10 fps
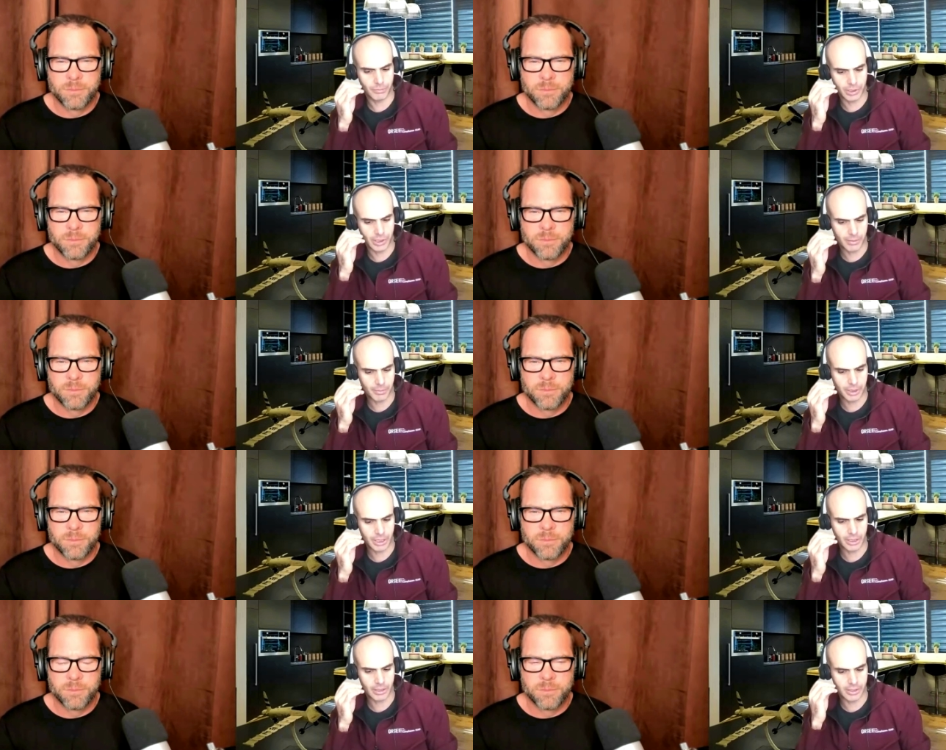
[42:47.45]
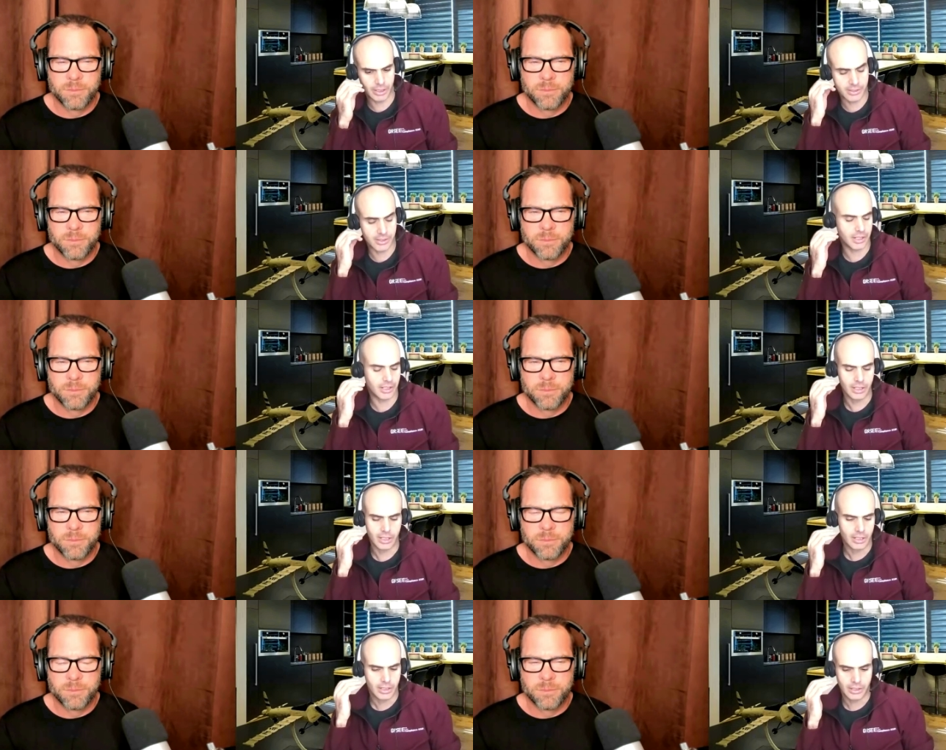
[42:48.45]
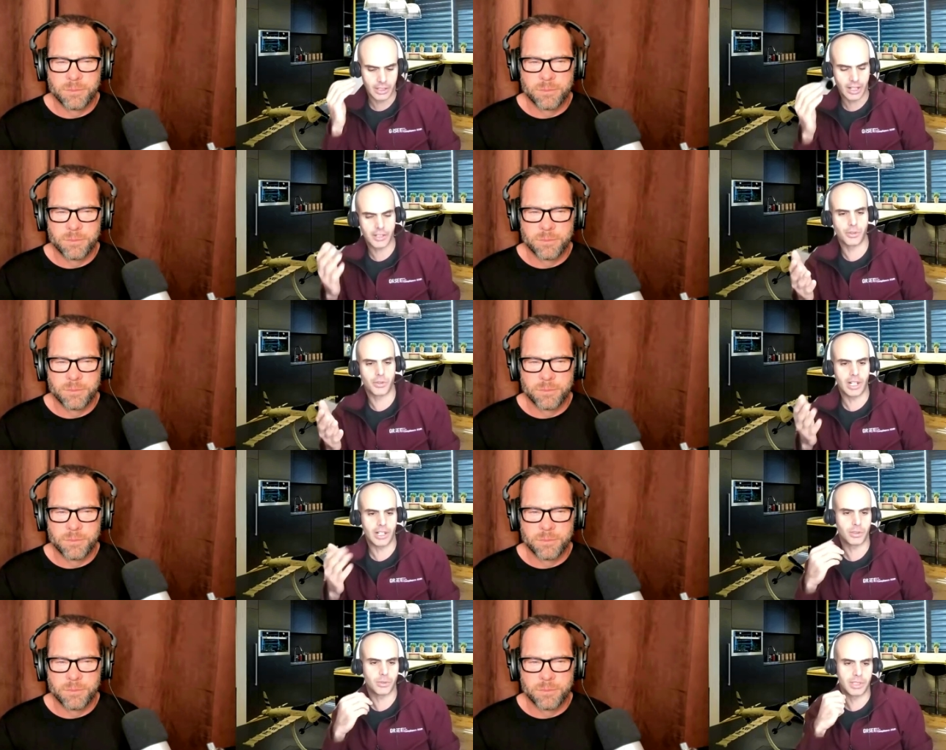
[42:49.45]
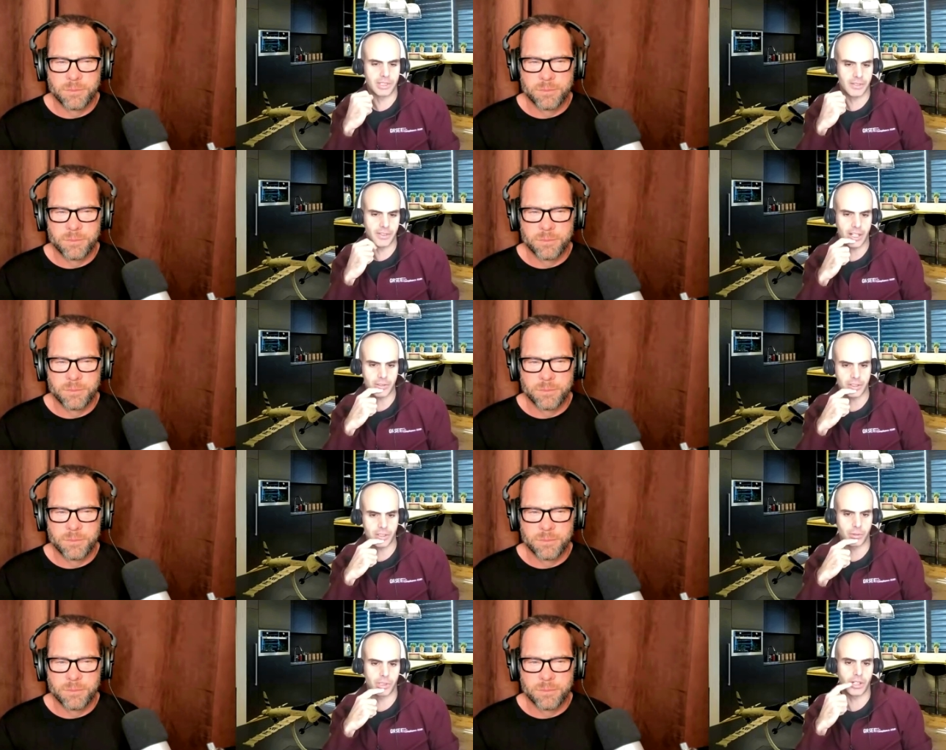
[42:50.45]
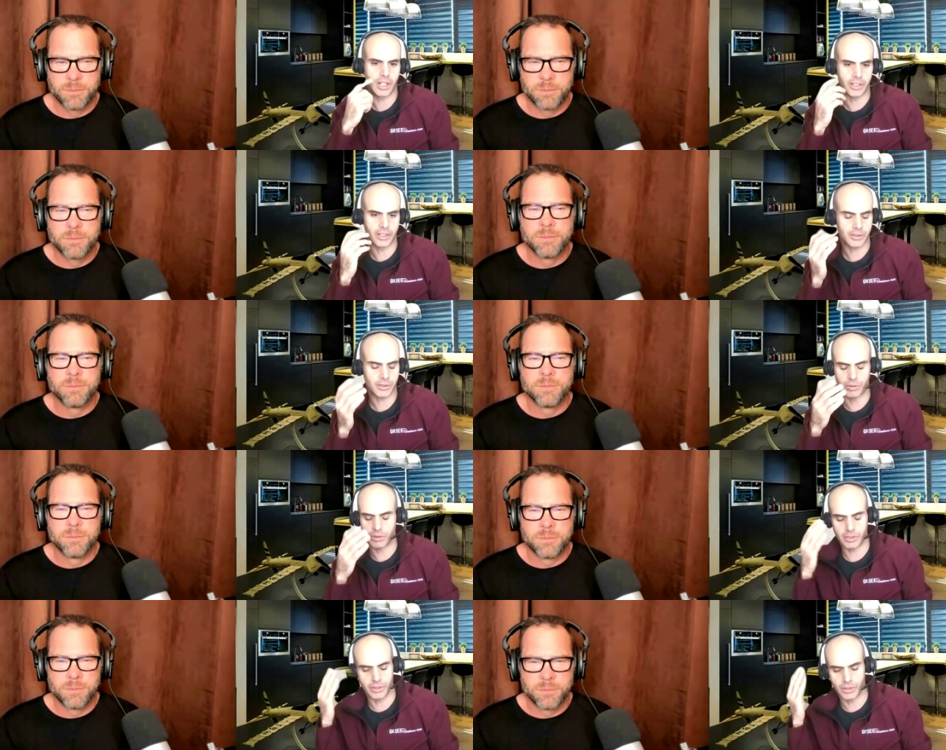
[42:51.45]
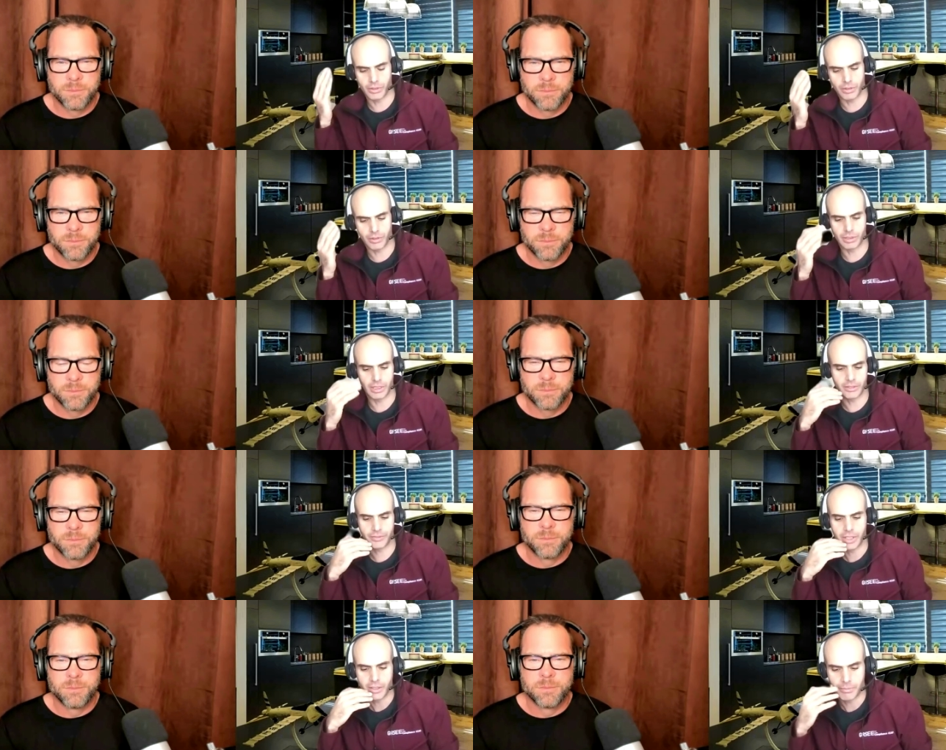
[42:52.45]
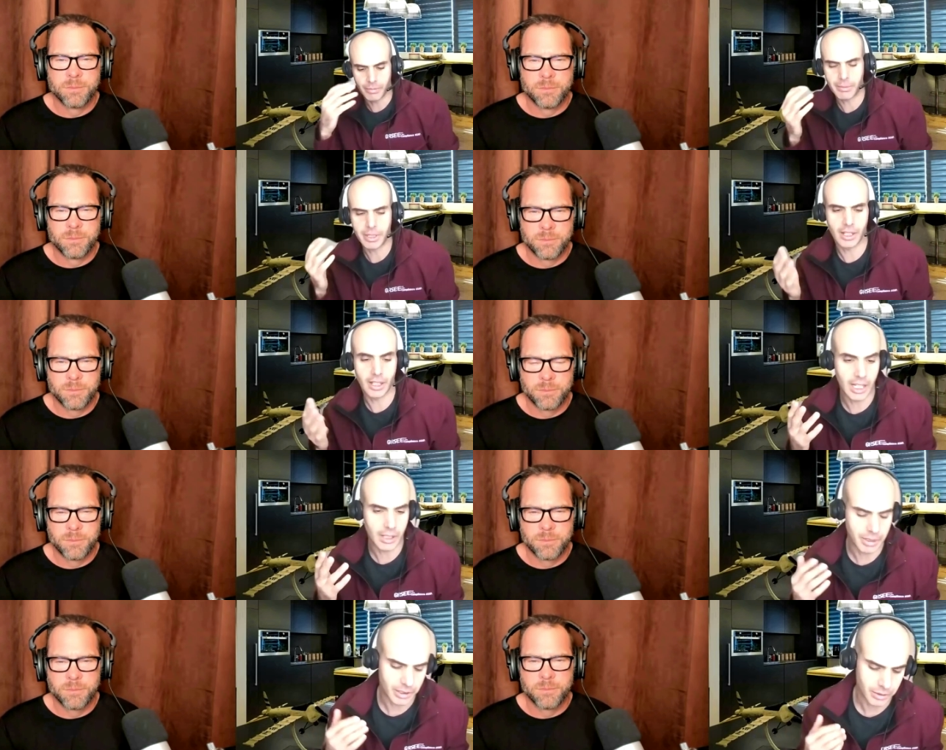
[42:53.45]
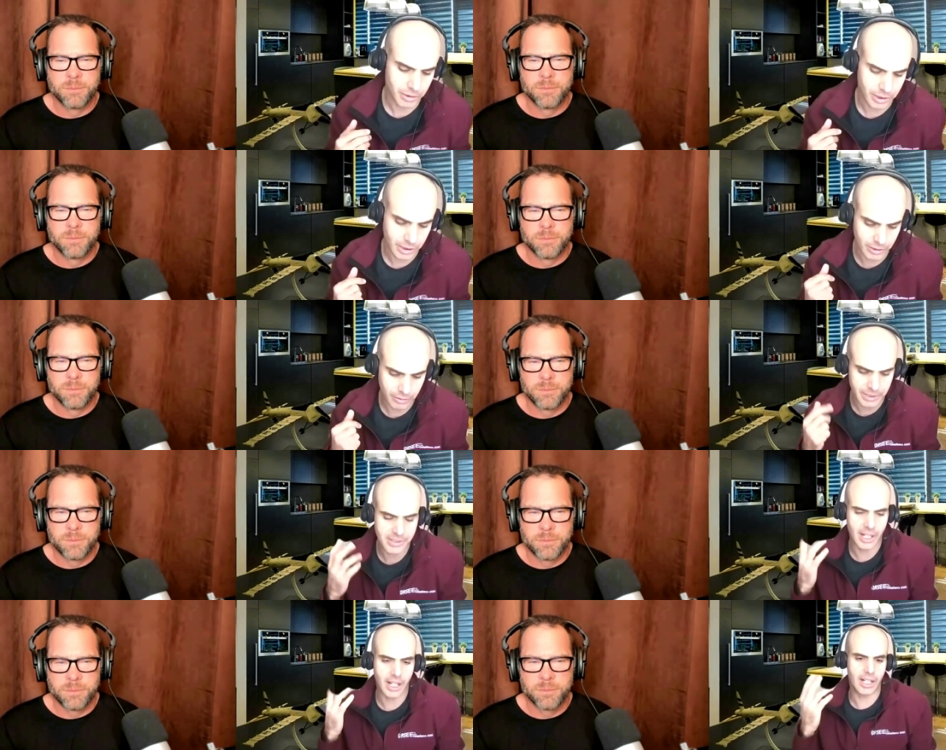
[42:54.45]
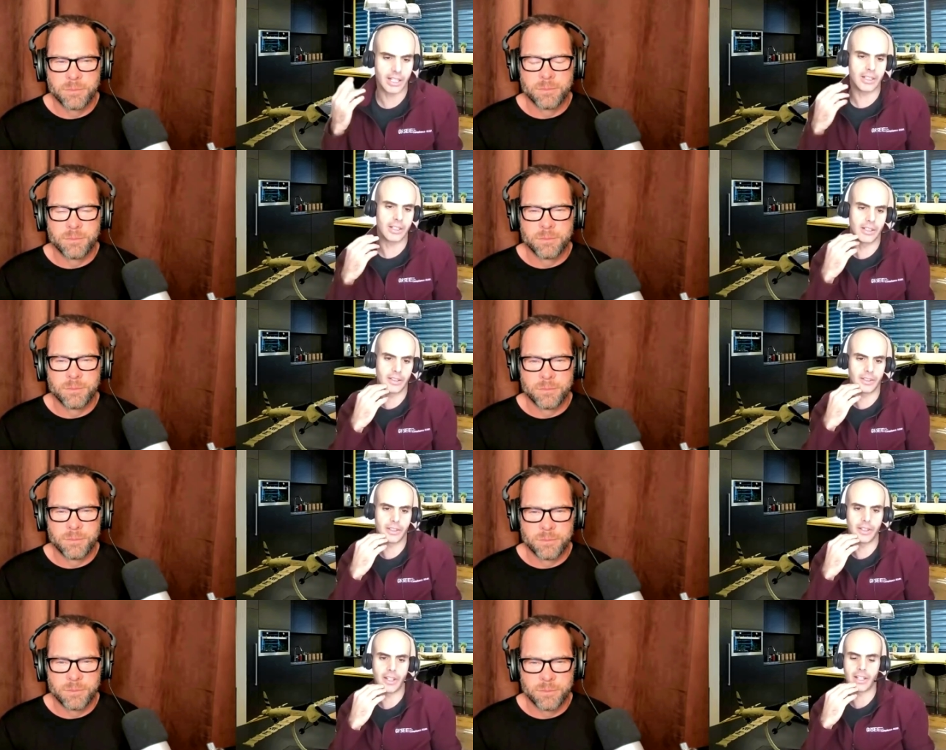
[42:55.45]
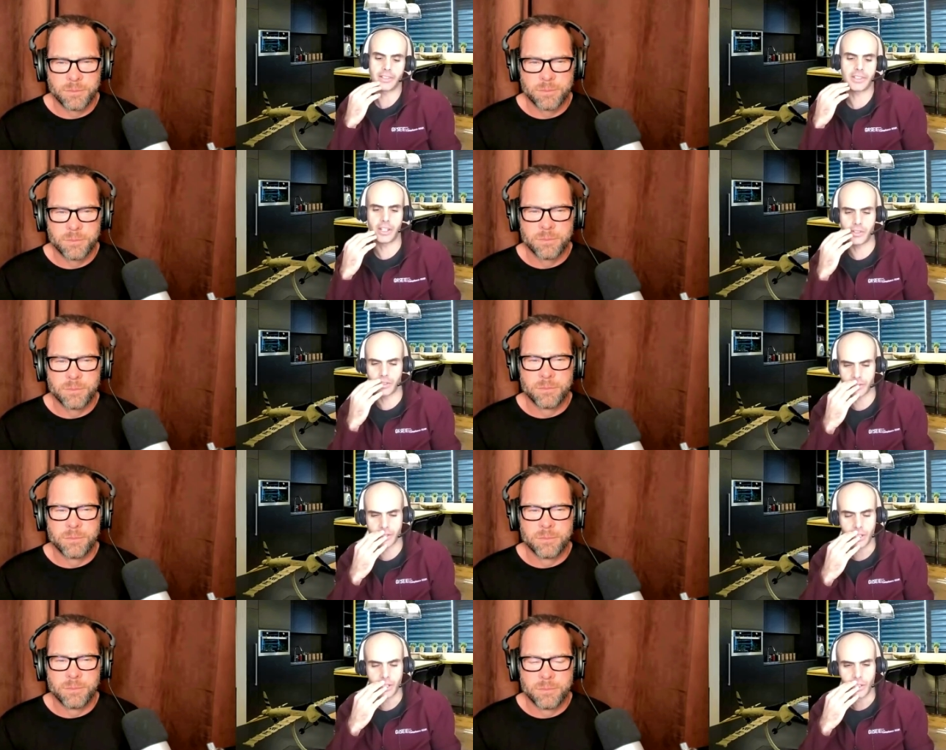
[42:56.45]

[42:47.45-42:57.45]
Speaker 1: with a company that let's say does your ISO 27001 audits or, you know, or uh, maybe alignment or, or PCI uh, attestations,